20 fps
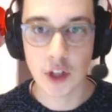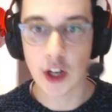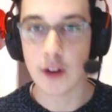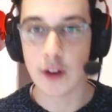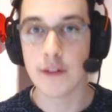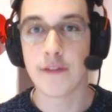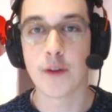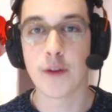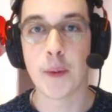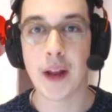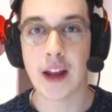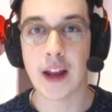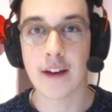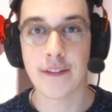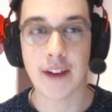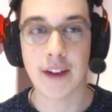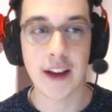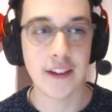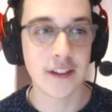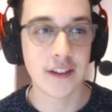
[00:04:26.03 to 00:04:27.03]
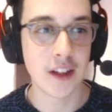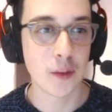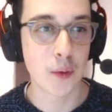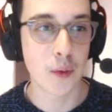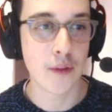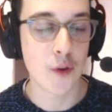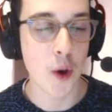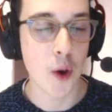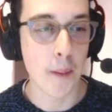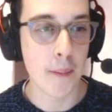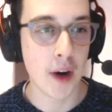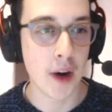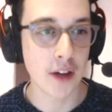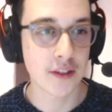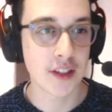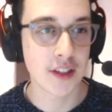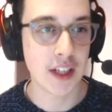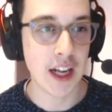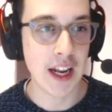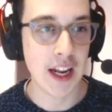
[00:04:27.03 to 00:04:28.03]
familiar faces. We've got
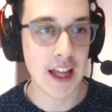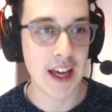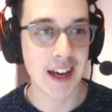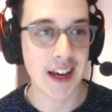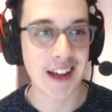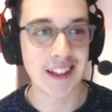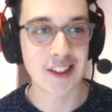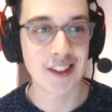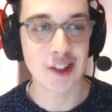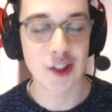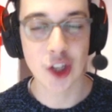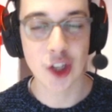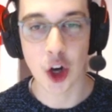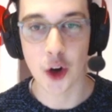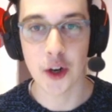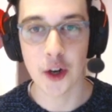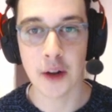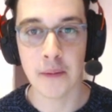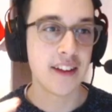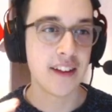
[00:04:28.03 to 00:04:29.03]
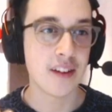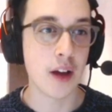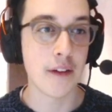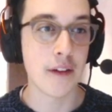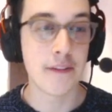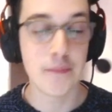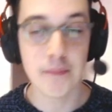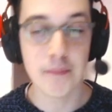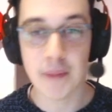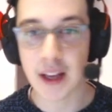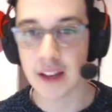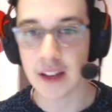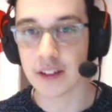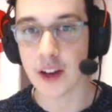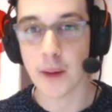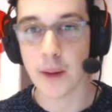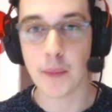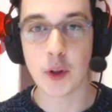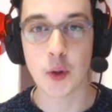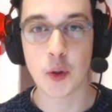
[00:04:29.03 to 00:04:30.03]
Martinelli against Tottenham. It's a
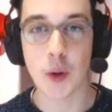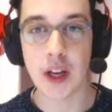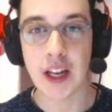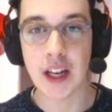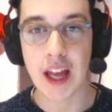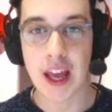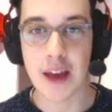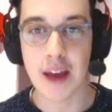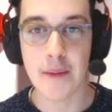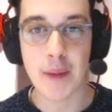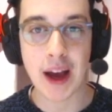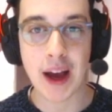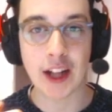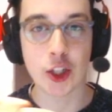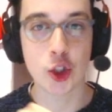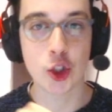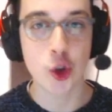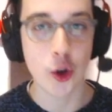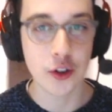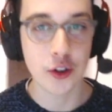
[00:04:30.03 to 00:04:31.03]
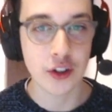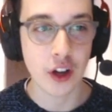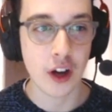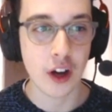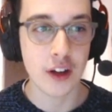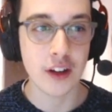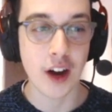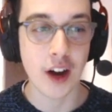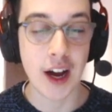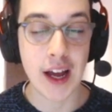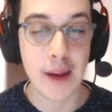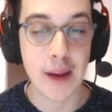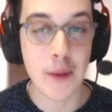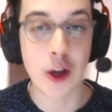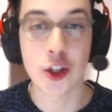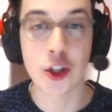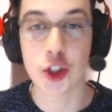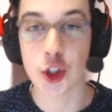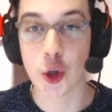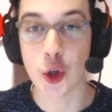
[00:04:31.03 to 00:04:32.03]
mix-up between him and Trossard. I am
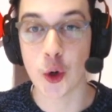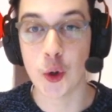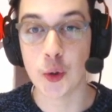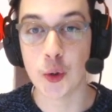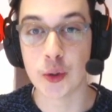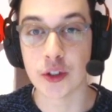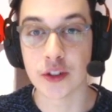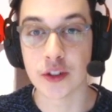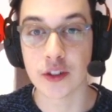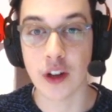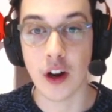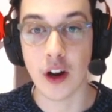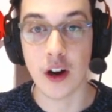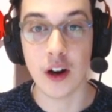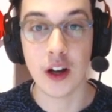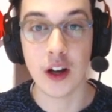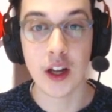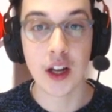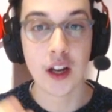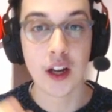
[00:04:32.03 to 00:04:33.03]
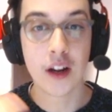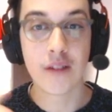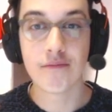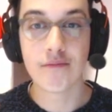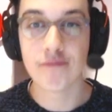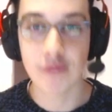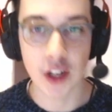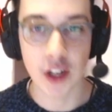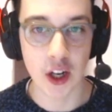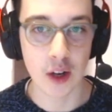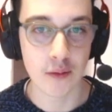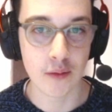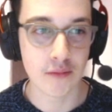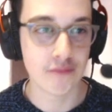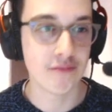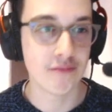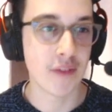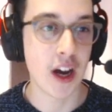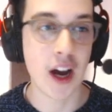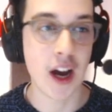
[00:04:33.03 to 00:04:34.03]
unsure who to start.
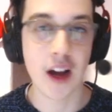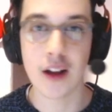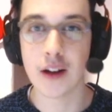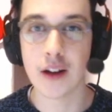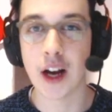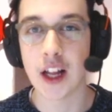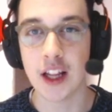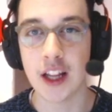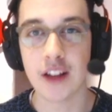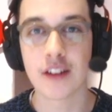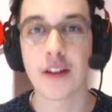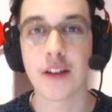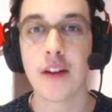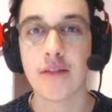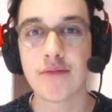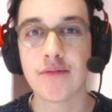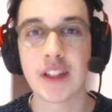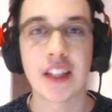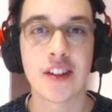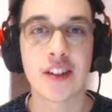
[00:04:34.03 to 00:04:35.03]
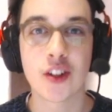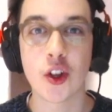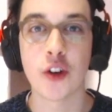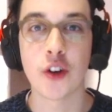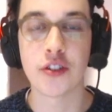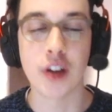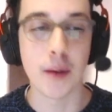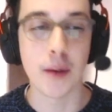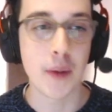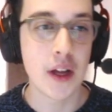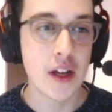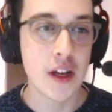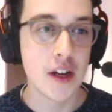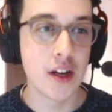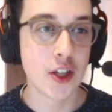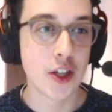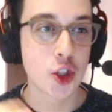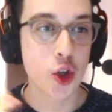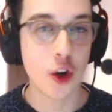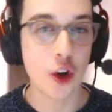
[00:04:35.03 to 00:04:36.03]
It's a toss-up.
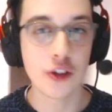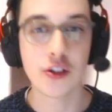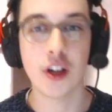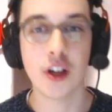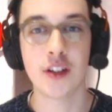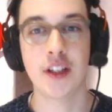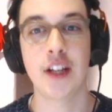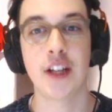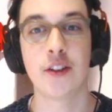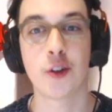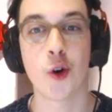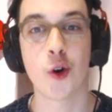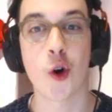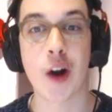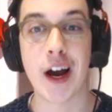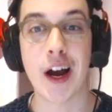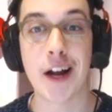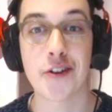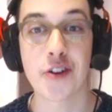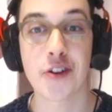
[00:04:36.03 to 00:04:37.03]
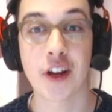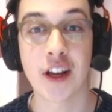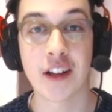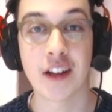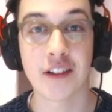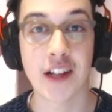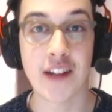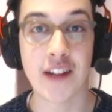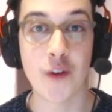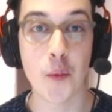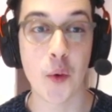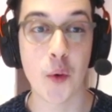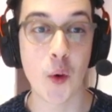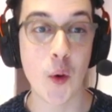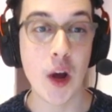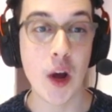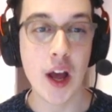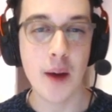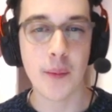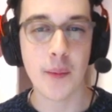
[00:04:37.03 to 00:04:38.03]
Trossard did score a hat-trick against
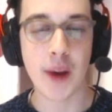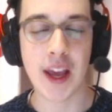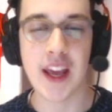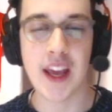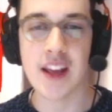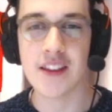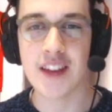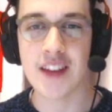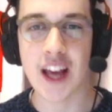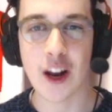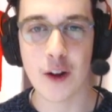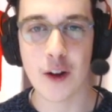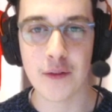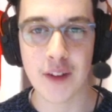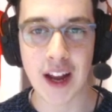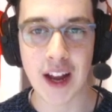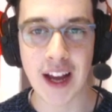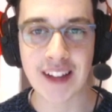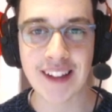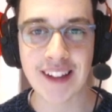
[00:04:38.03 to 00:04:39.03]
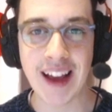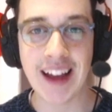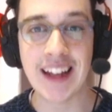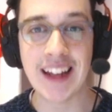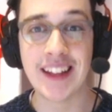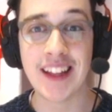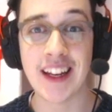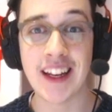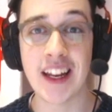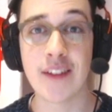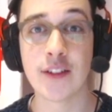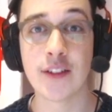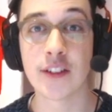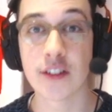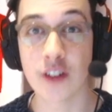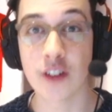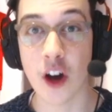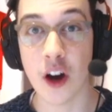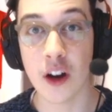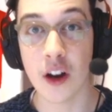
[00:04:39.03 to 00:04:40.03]
Liverpool, but he is yellow flagged and he didn't even
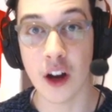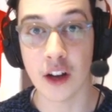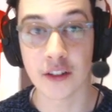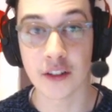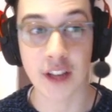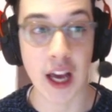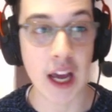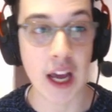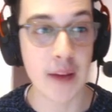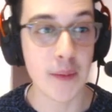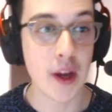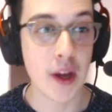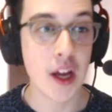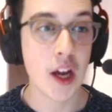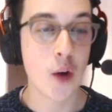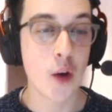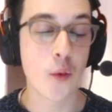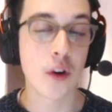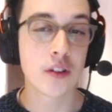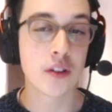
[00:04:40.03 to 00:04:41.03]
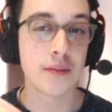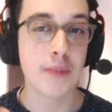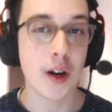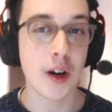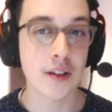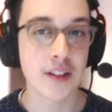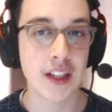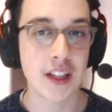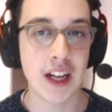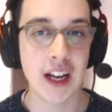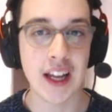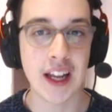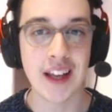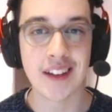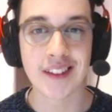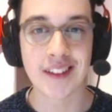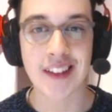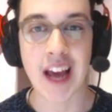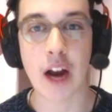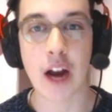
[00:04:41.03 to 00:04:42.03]
start last game, whereas Martinelli
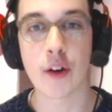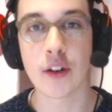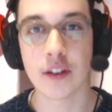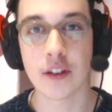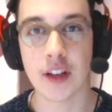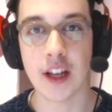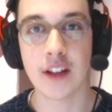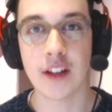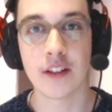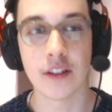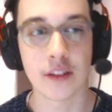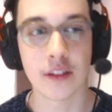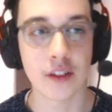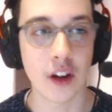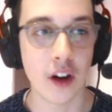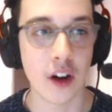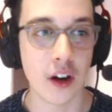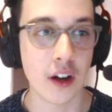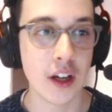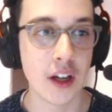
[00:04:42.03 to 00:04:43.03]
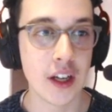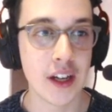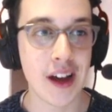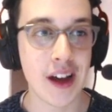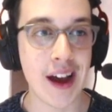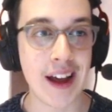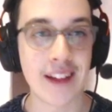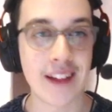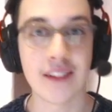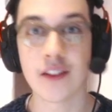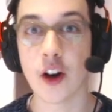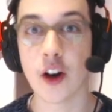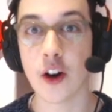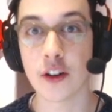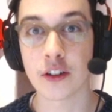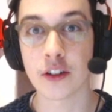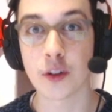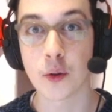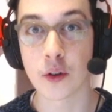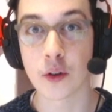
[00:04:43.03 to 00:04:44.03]
is guaranteed to start and
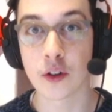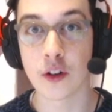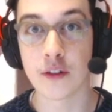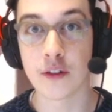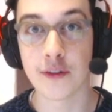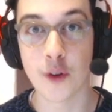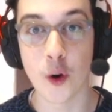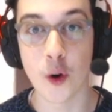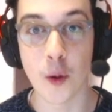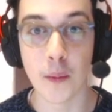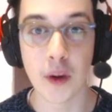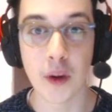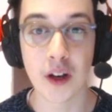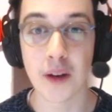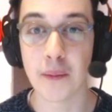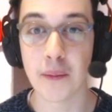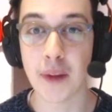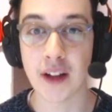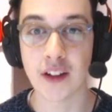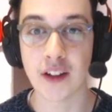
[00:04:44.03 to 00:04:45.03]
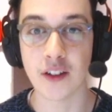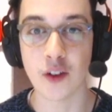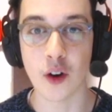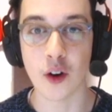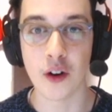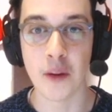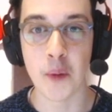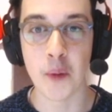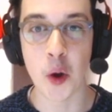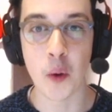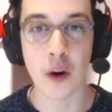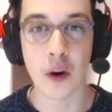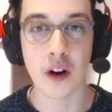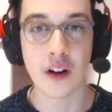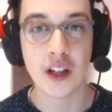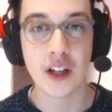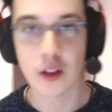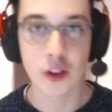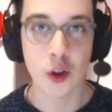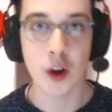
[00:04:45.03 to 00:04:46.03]
Arsenal are on good form compared to Tottenham, who are
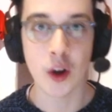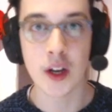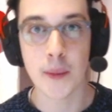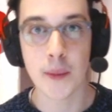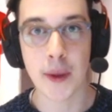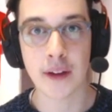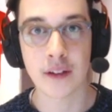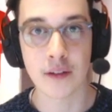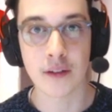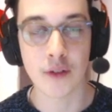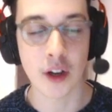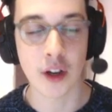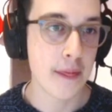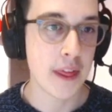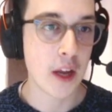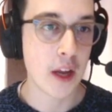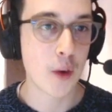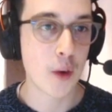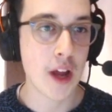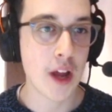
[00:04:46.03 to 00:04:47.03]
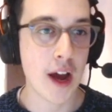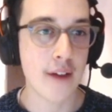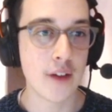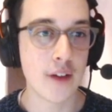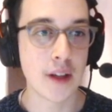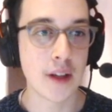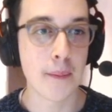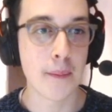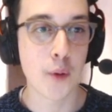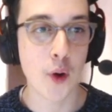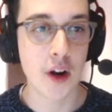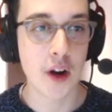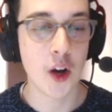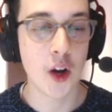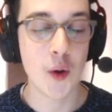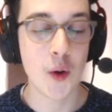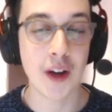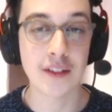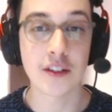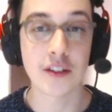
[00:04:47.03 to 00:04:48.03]
not in the best of runs. Then we have De Bruyne,
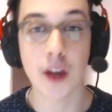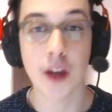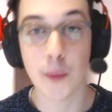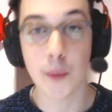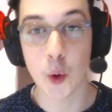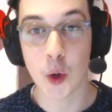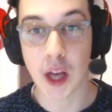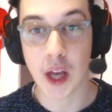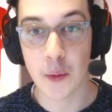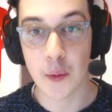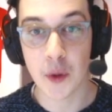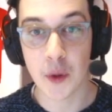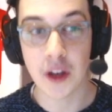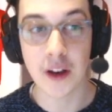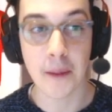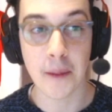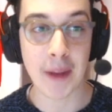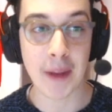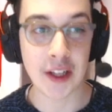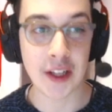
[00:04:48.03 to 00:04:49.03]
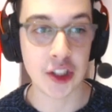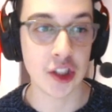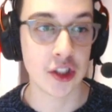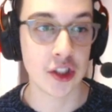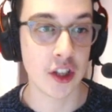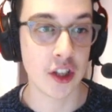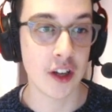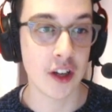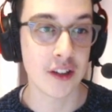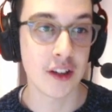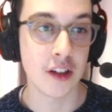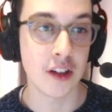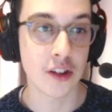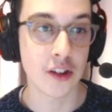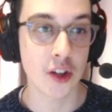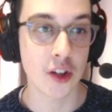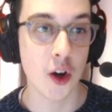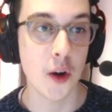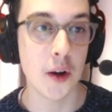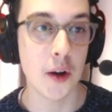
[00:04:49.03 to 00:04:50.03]
who has a double game week of Manchester United and
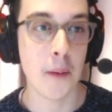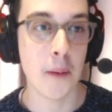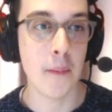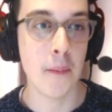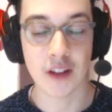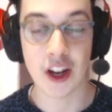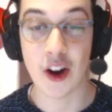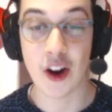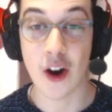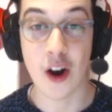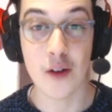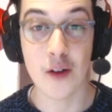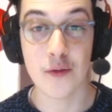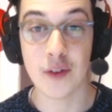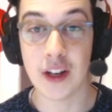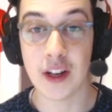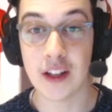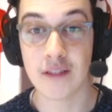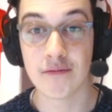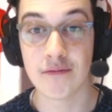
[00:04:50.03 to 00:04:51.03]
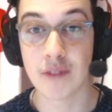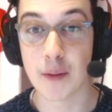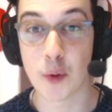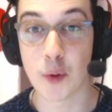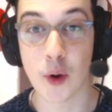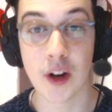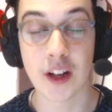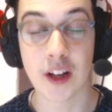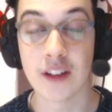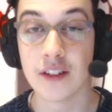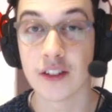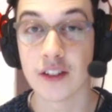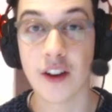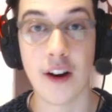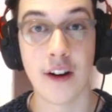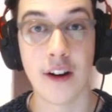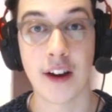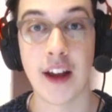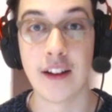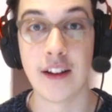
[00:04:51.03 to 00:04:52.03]
Tottenham. You know, hopefully De Bruyne can
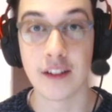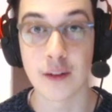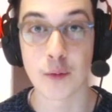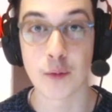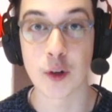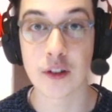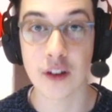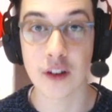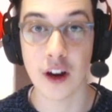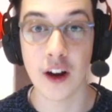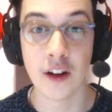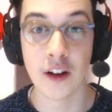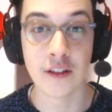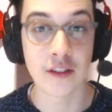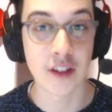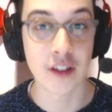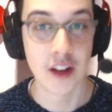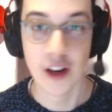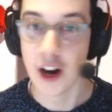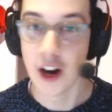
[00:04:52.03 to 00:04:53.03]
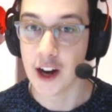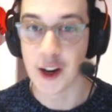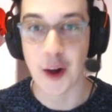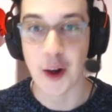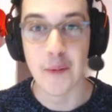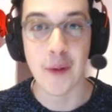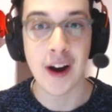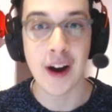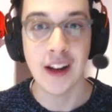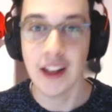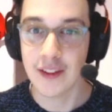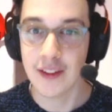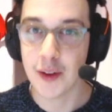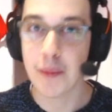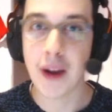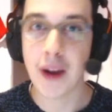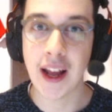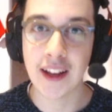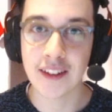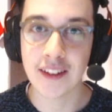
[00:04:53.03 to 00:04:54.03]
start getting some returns. I don't mind if he
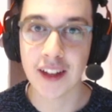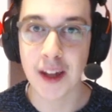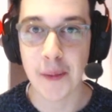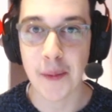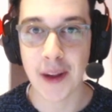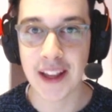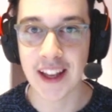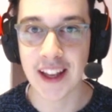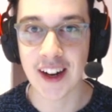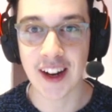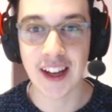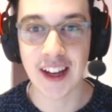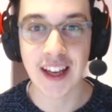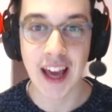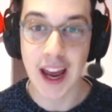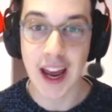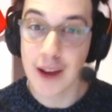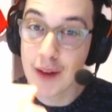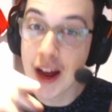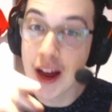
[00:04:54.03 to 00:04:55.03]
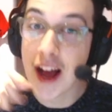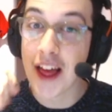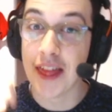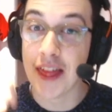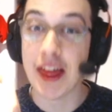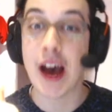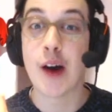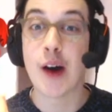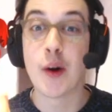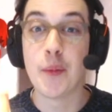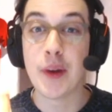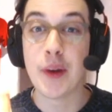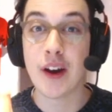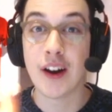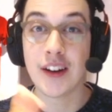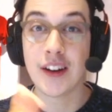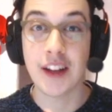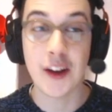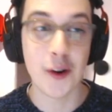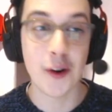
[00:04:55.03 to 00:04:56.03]
blanks in the Man United game. That would be
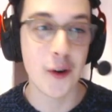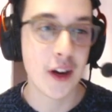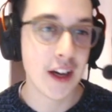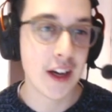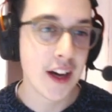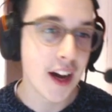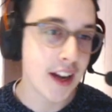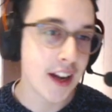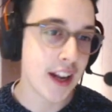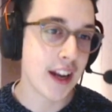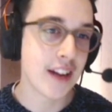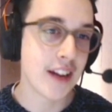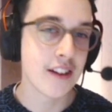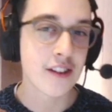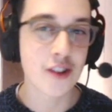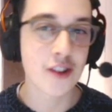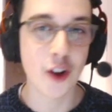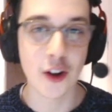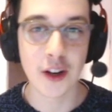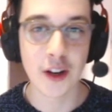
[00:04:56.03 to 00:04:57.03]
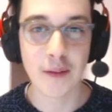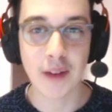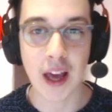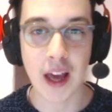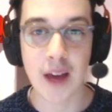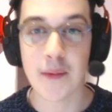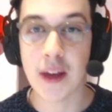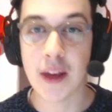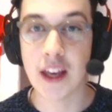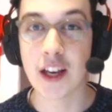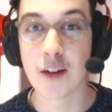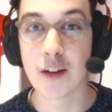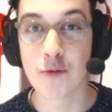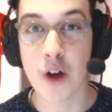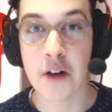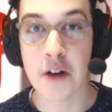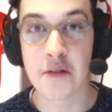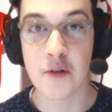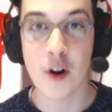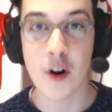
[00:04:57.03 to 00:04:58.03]
ideal. And then in the Tottenham game, he can
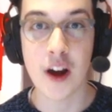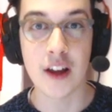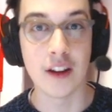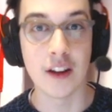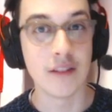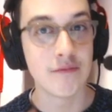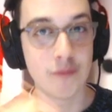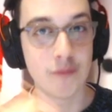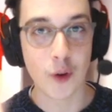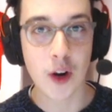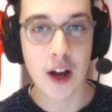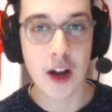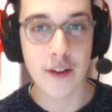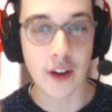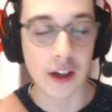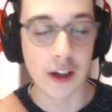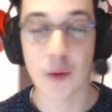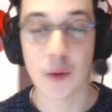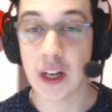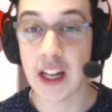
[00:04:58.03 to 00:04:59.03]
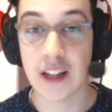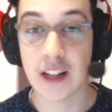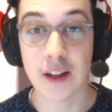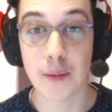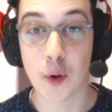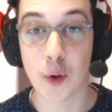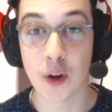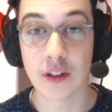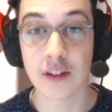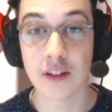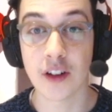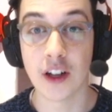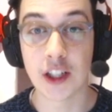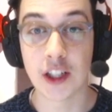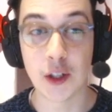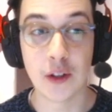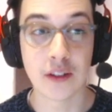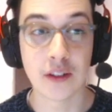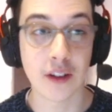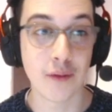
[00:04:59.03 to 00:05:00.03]
run riot, whatever. We need De Bruyne to start
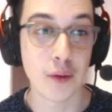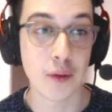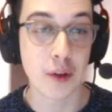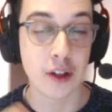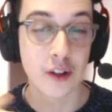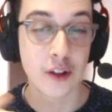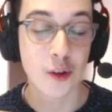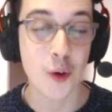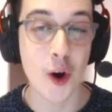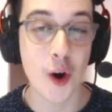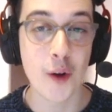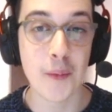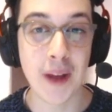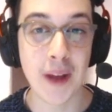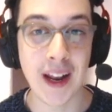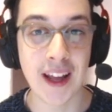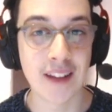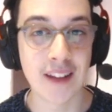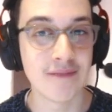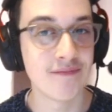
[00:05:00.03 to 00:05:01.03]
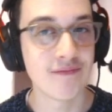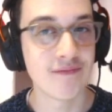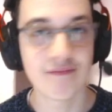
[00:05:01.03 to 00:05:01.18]
doing something because 12 million,